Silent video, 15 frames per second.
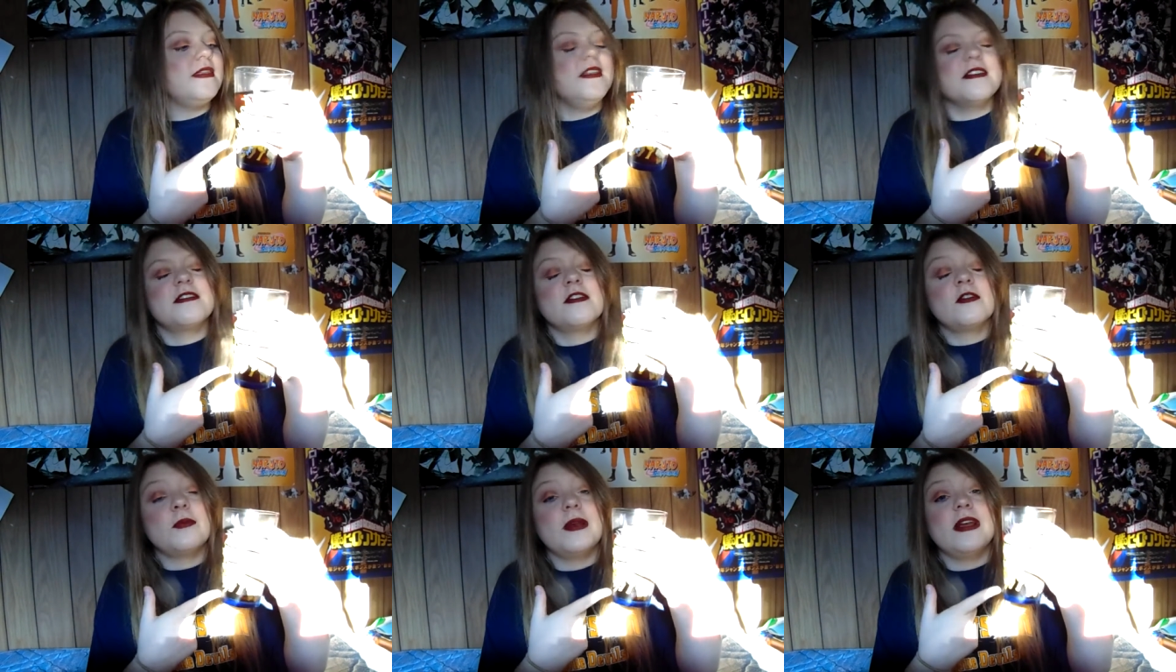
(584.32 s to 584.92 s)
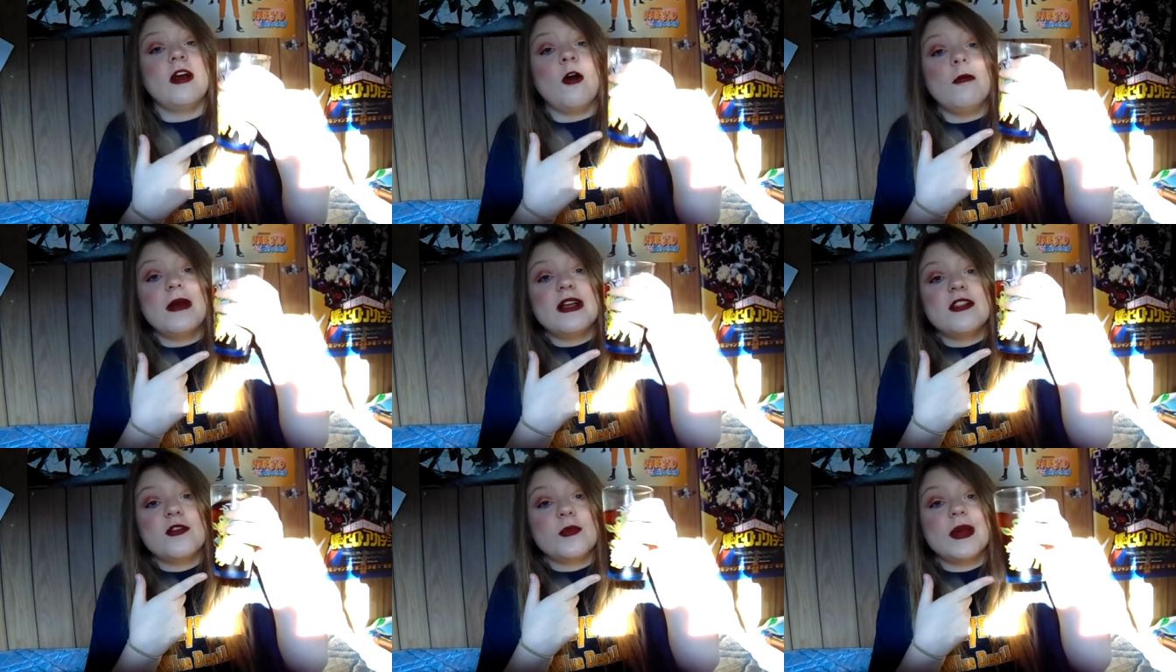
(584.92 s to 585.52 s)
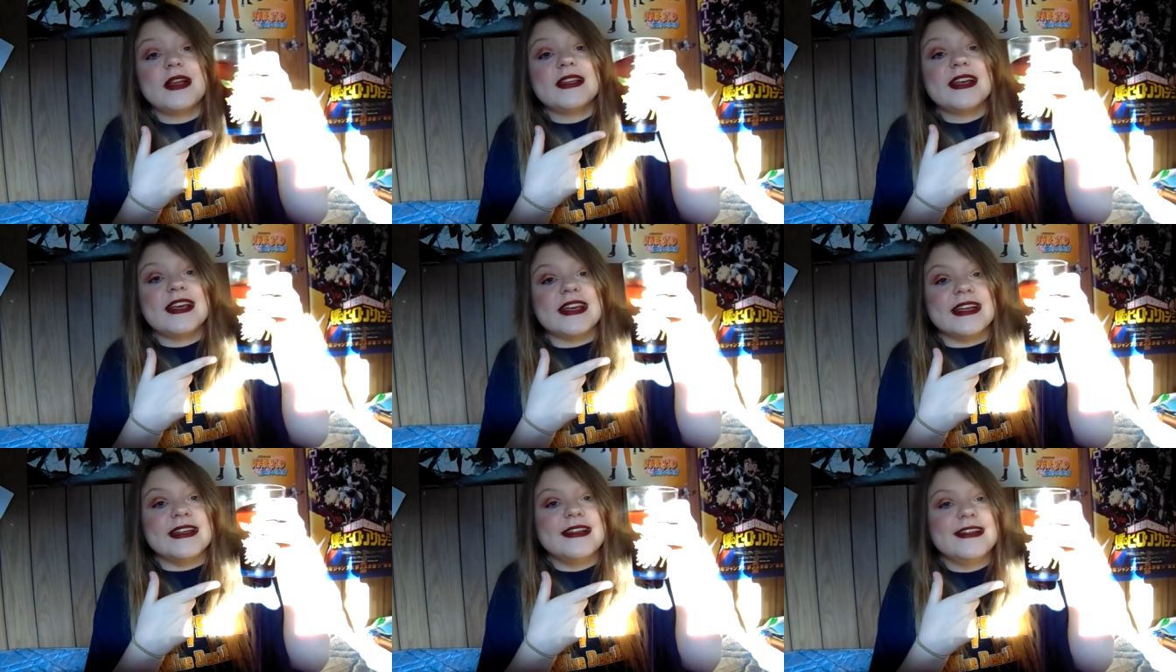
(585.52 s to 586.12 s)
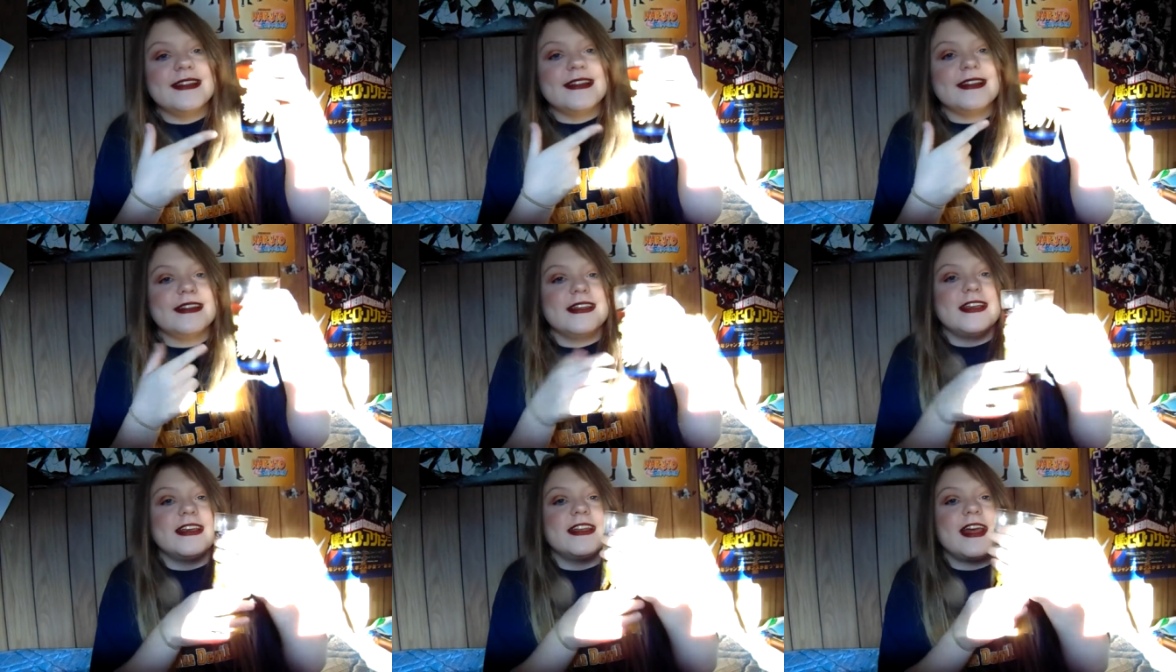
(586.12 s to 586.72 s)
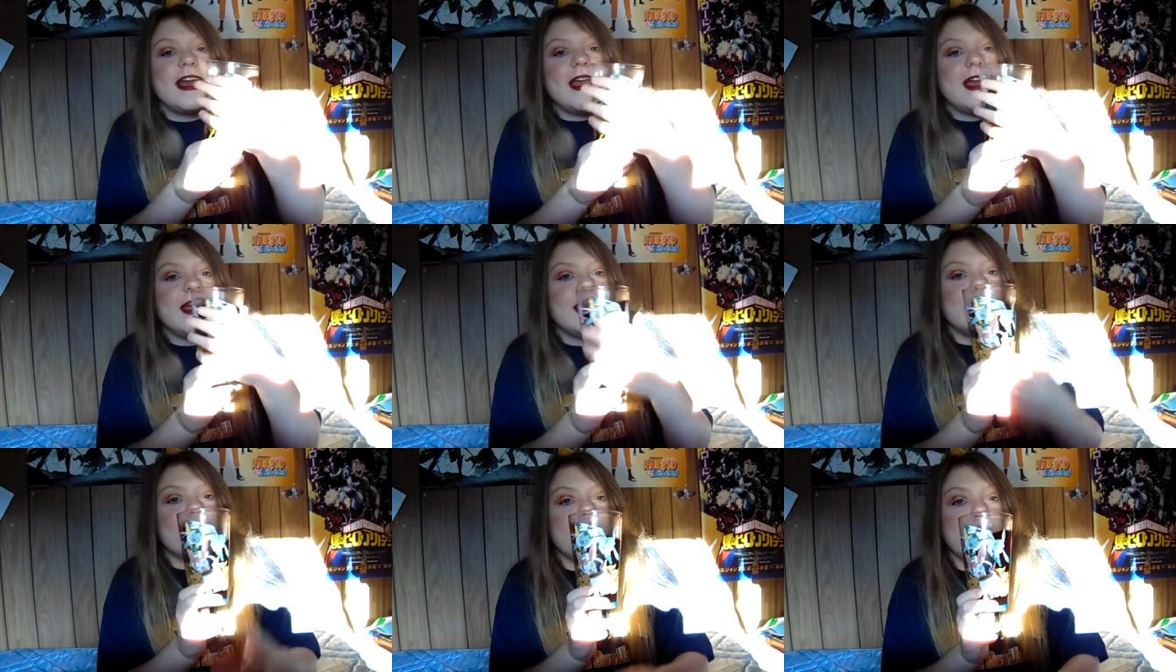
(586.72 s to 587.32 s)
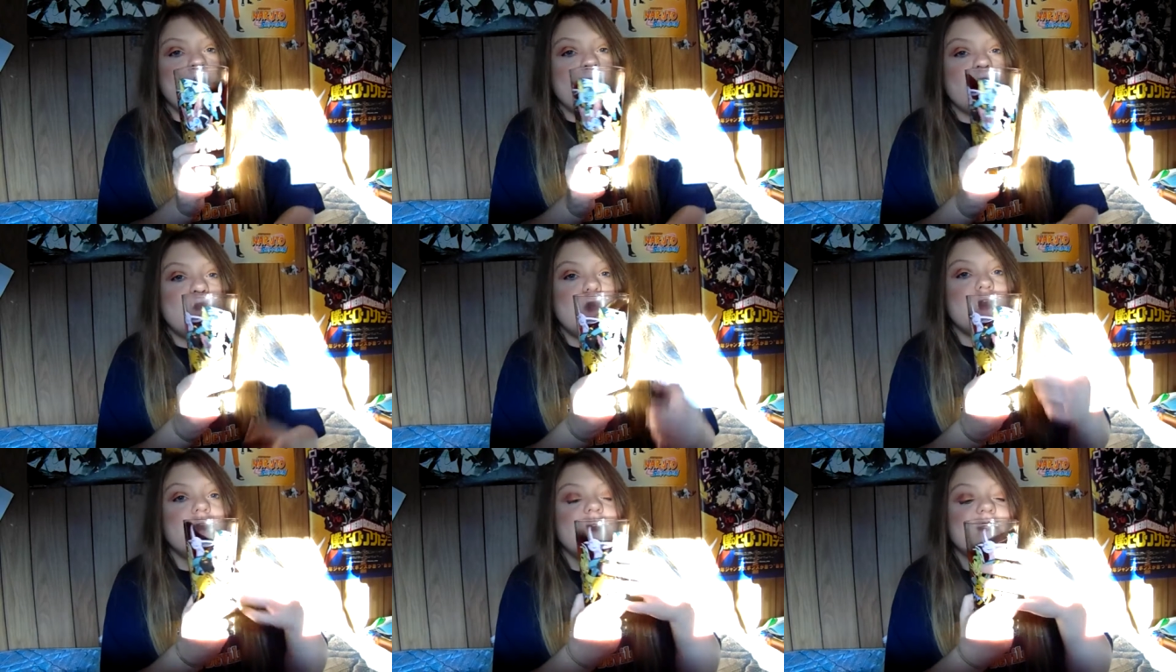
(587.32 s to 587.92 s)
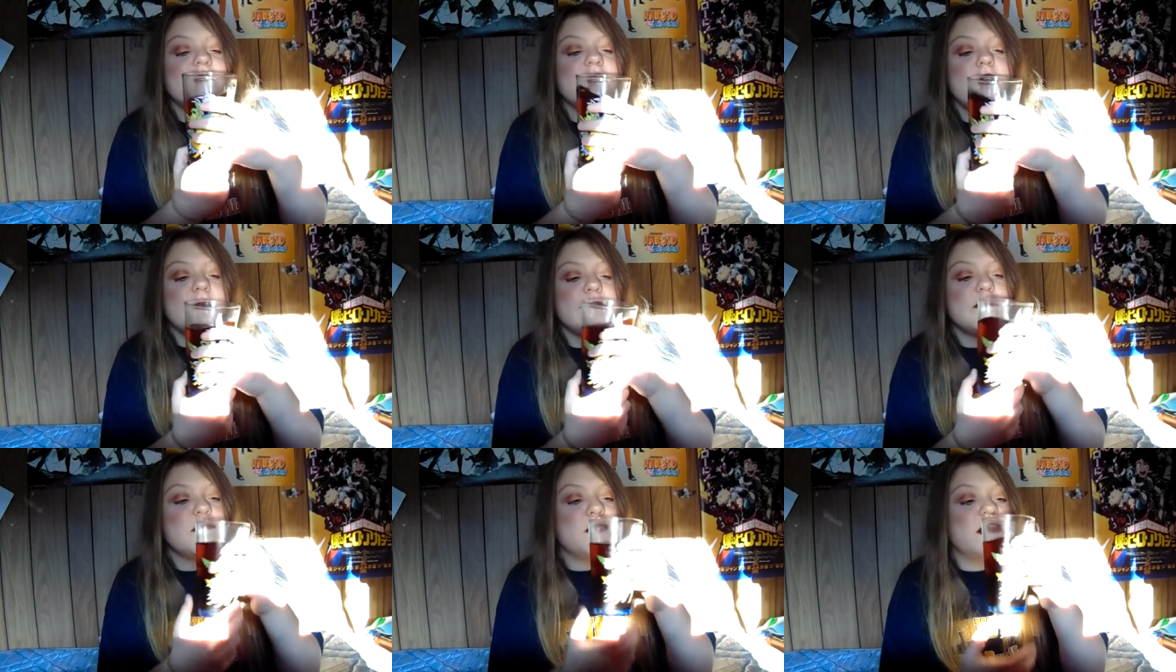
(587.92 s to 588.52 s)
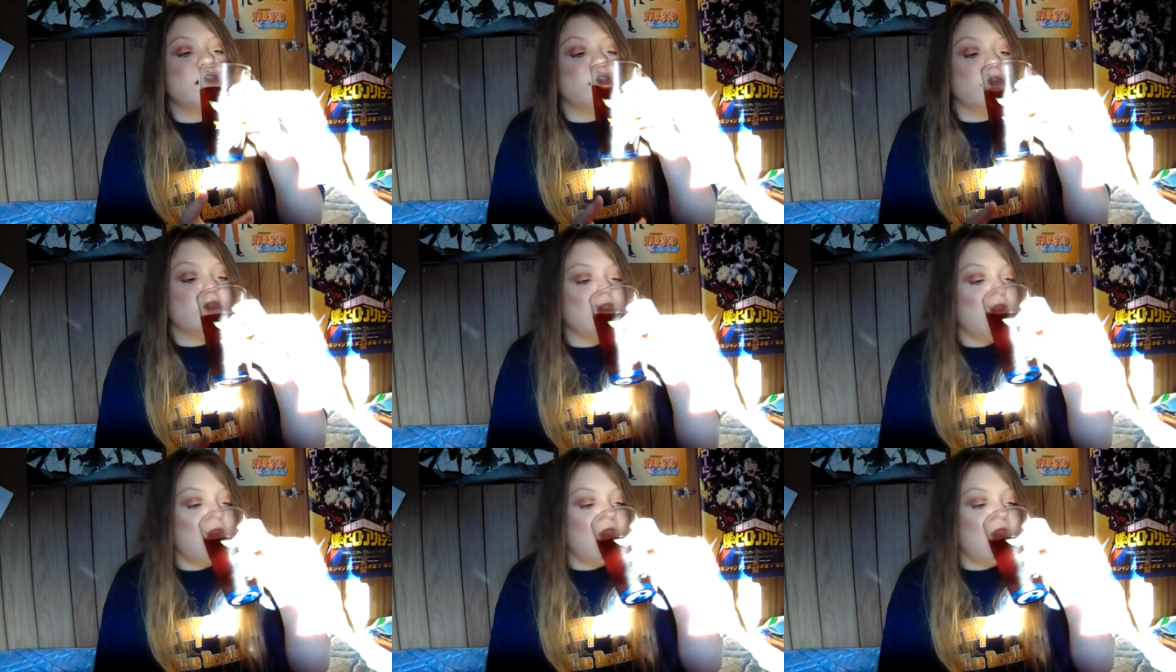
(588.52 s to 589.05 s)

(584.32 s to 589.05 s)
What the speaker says: This is homemade sweet tea in a Pokemon glass I got from Spencer's.